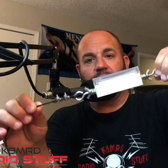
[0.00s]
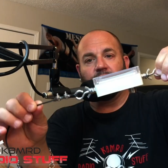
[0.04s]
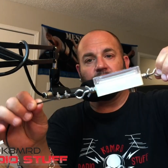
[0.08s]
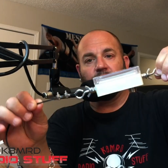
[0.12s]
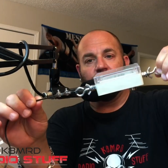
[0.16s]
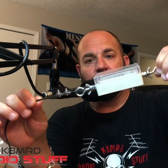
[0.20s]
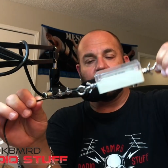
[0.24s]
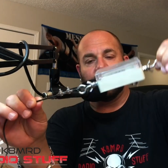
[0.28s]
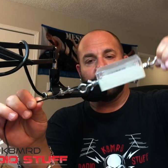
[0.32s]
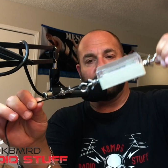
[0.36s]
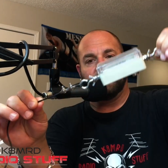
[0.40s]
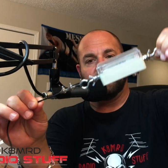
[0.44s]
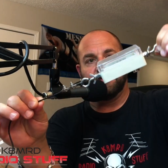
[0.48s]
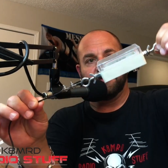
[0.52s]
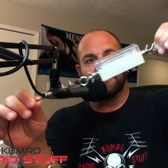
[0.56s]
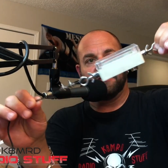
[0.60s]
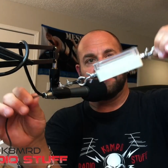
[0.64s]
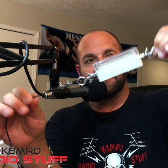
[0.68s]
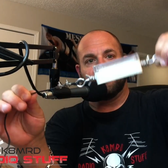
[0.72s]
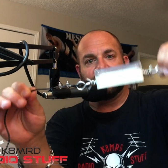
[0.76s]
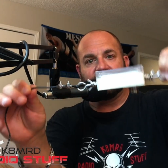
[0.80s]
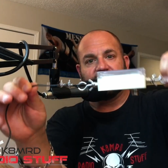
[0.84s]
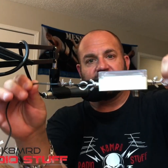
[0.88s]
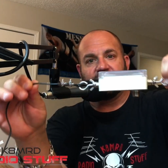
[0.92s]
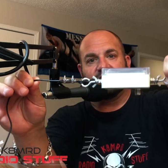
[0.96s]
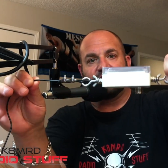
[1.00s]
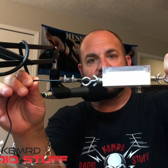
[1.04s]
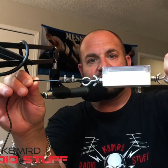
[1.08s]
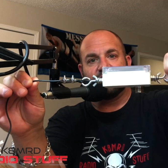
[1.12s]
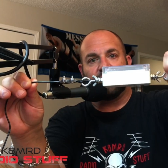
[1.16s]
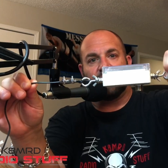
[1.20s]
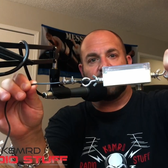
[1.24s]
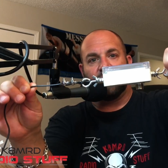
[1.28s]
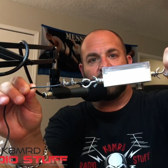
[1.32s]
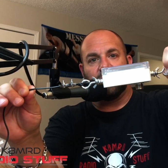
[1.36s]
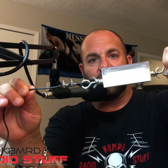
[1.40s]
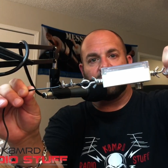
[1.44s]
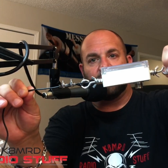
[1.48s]
Whenever this is
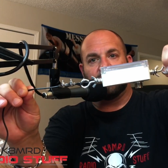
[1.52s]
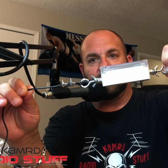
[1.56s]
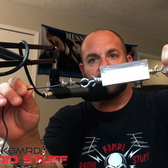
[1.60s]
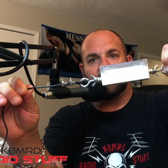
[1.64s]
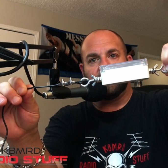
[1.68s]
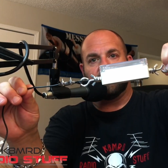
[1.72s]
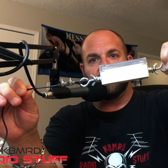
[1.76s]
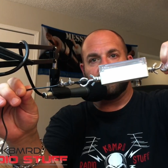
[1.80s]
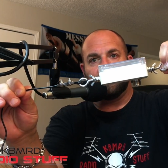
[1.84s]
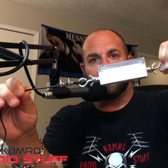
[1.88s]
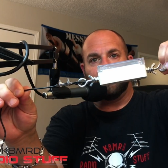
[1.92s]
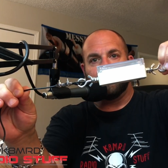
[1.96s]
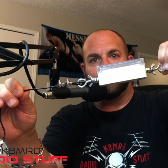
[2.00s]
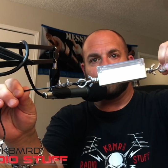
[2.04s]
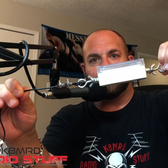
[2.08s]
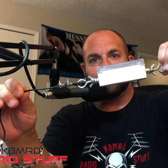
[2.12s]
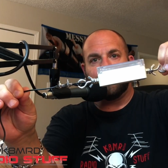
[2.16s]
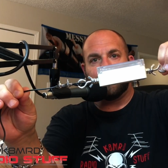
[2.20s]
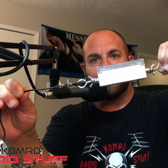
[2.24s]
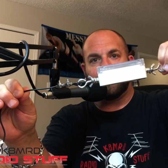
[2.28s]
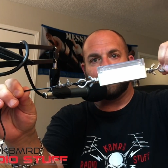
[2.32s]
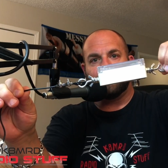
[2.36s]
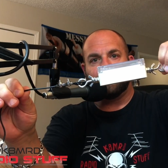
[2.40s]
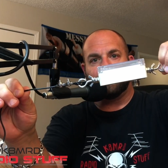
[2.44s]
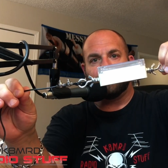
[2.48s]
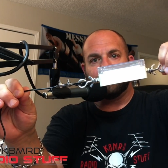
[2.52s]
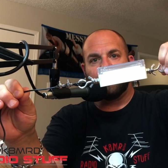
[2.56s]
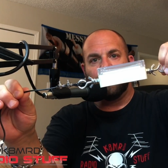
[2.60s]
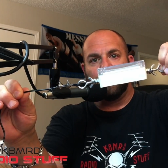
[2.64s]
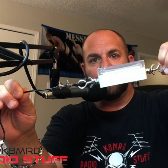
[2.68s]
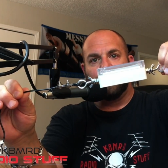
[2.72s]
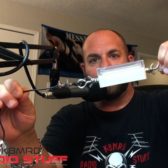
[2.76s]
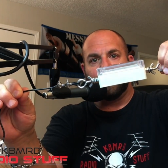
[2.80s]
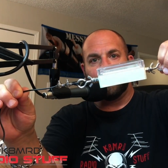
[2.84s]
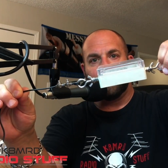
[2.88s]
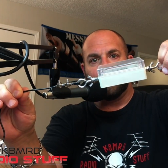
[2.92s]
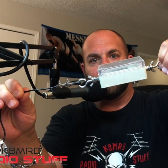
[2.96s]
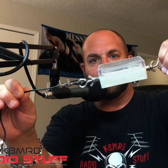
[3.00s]
installed, you know, say it's
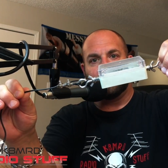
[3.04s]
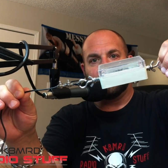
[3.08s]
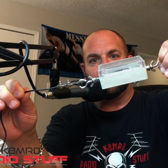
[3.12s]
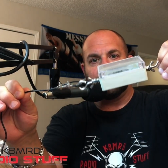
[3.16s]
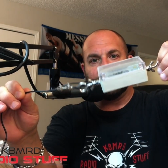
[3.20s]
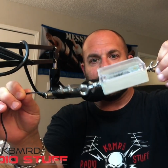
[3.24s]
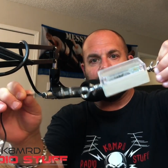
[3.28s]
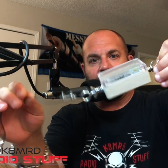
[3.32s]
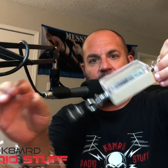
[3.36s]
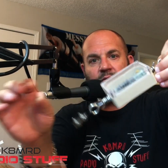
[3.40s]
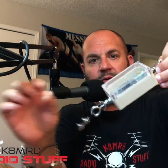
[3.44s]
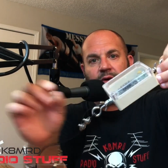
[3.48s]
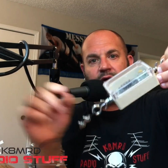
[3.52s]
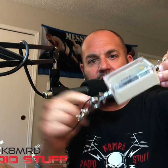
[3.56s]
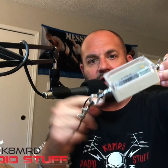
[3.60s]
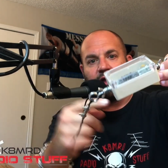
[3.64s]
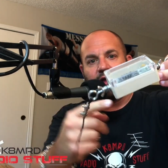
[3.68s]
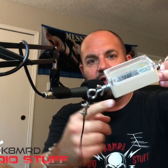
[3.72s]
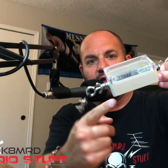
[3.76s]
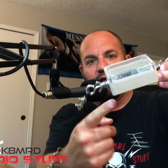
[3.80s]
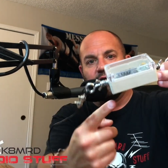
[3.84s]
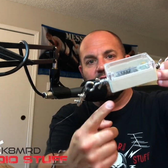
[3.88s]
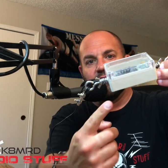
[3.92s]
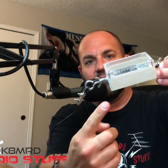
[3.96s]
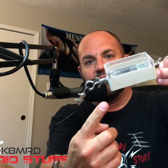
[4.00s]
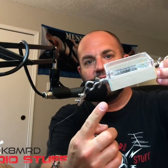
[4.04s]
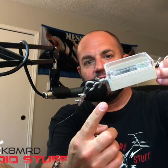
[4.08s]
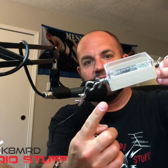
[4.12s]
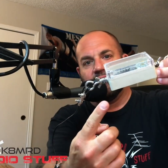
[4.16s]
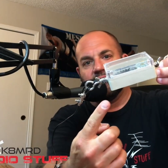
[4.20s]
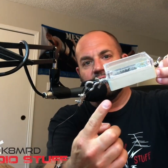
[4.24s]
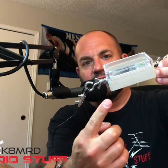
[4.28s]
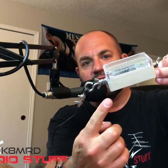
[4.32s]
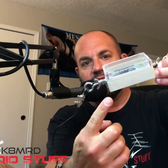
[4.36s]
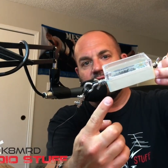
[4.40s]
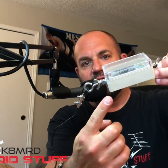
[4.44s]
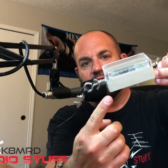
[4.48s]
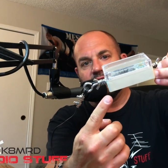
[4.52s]
sloping that way,
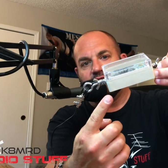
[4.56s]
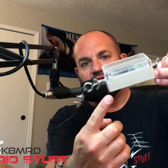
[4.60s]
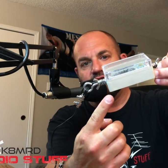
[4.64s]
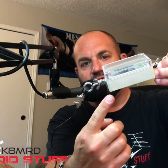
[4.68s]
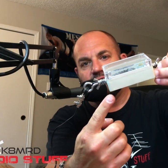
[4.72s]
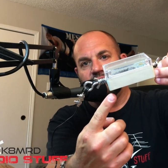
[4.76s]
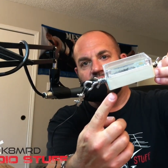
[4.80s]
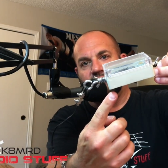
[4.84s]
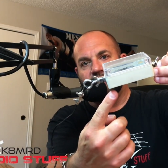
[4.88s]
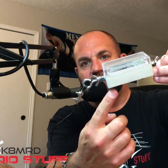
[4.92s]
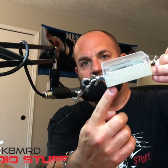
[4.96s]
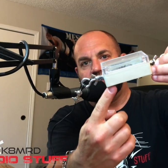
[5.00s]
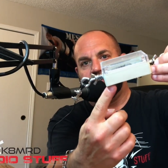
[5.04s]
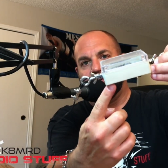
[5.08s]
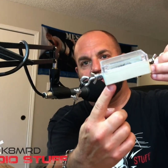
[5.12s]
get a drill and put